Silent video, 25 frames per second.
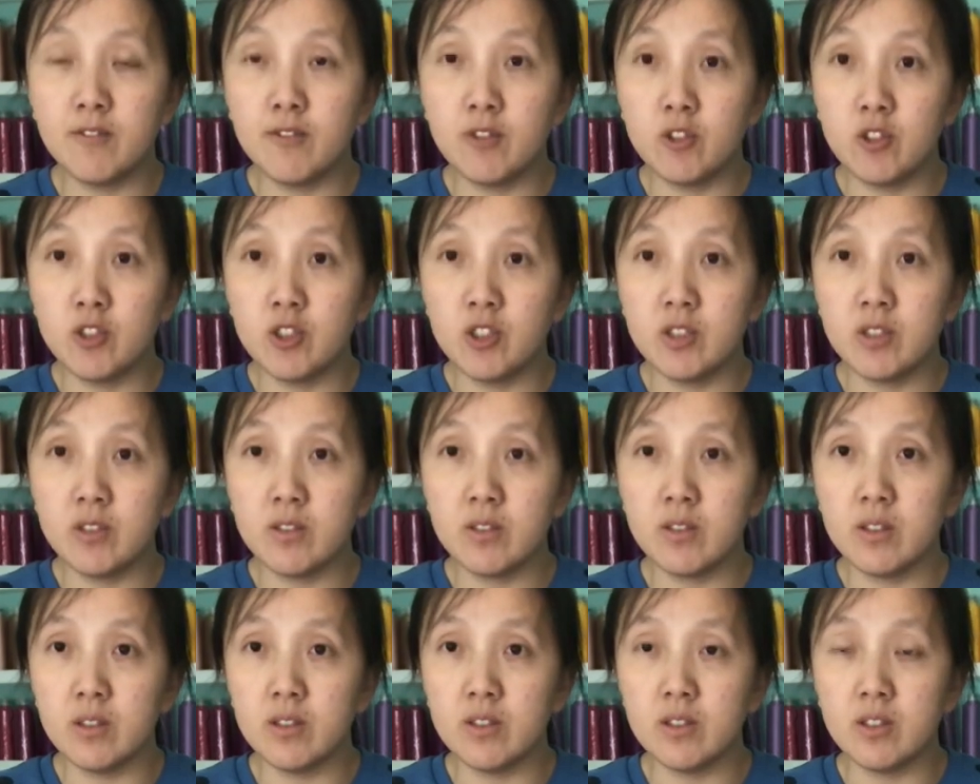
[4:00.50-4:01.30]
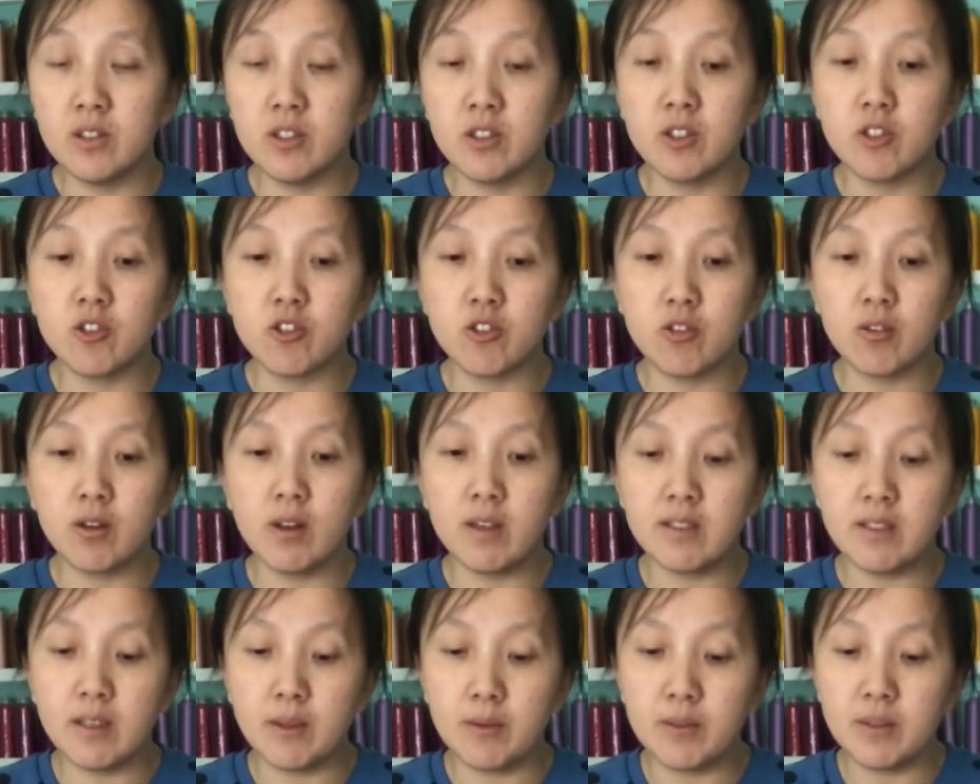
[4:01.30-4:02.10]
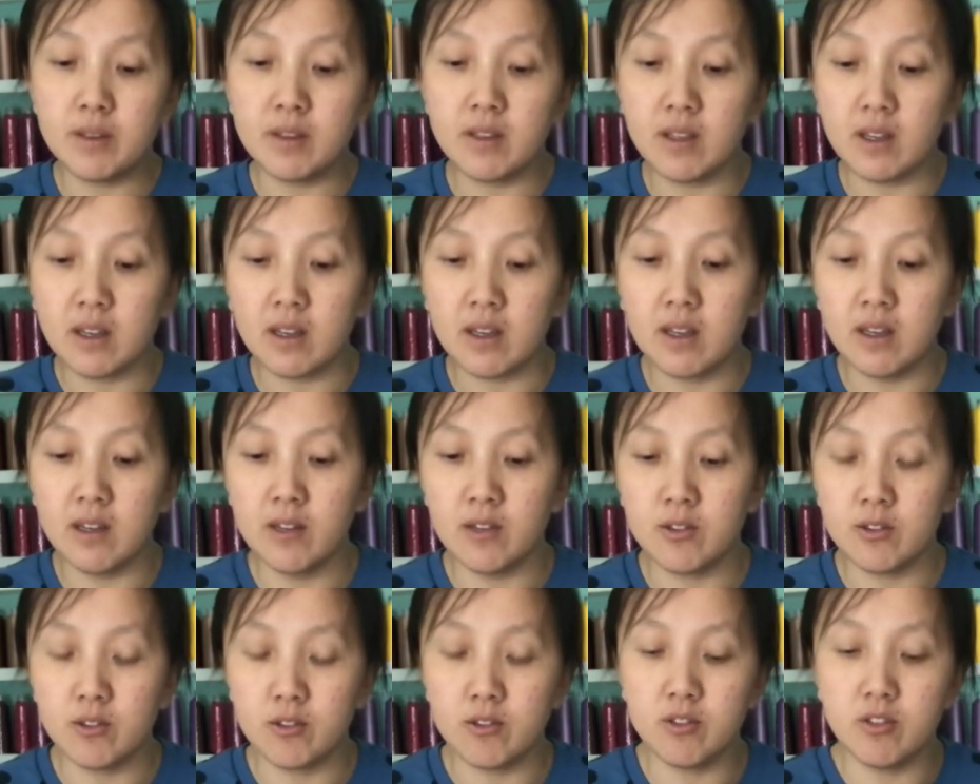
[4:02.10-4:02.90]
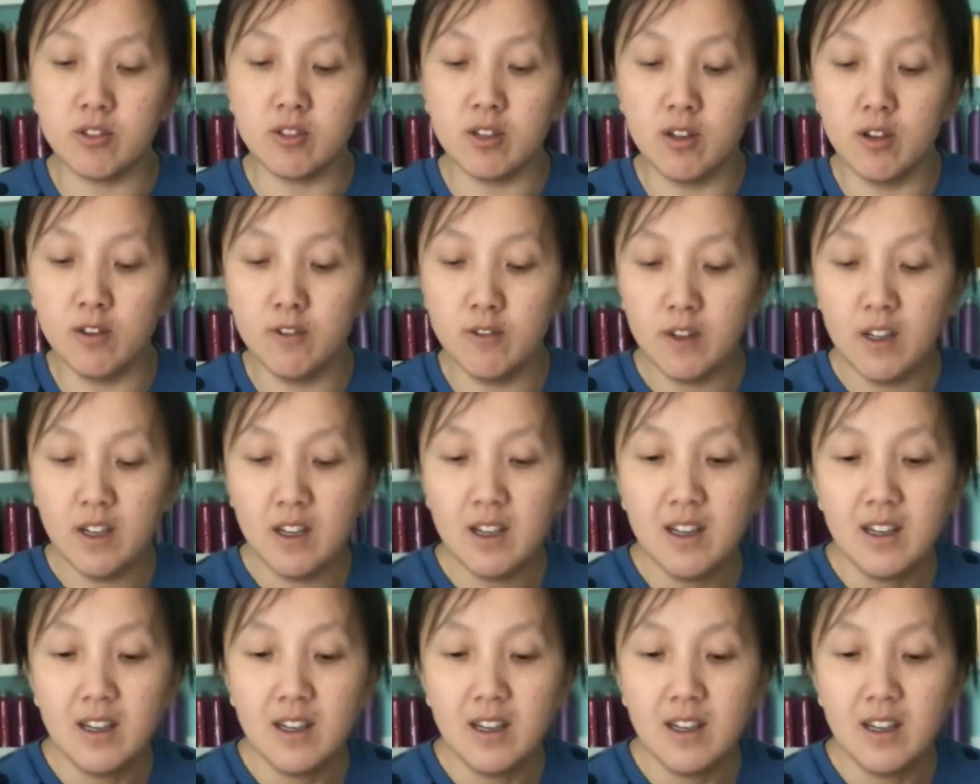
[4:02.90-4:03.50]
versions, and then you can trace everything out yourself.